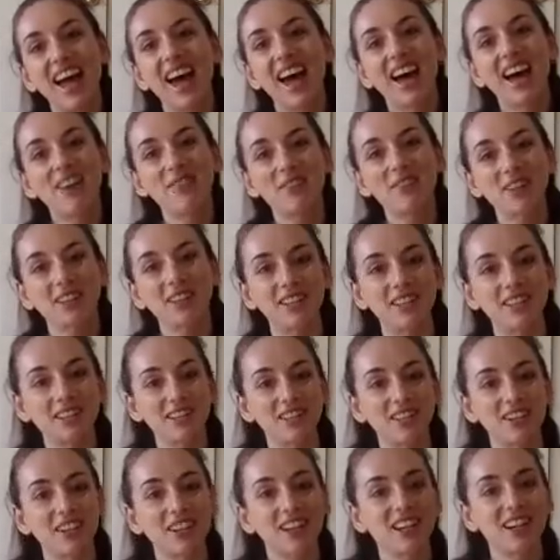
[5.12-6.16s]
and we're gonna
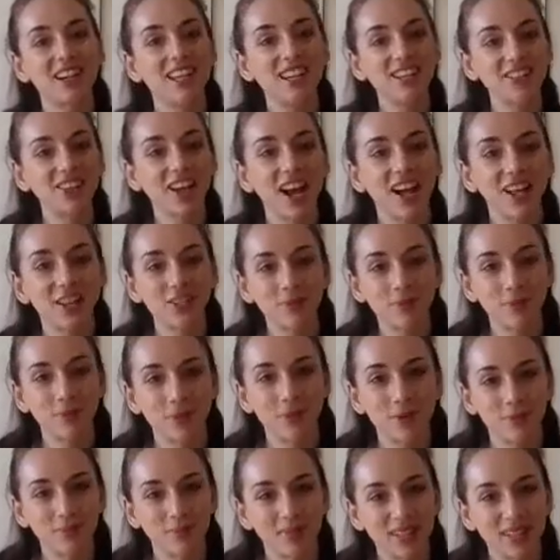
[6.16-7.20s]
start in a child's
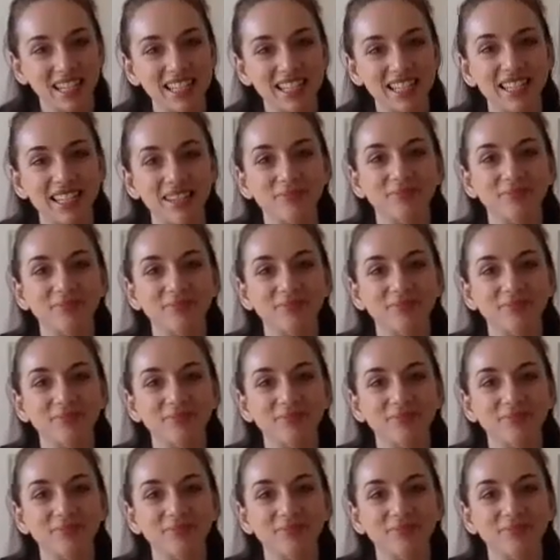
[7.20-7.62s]
pose, please.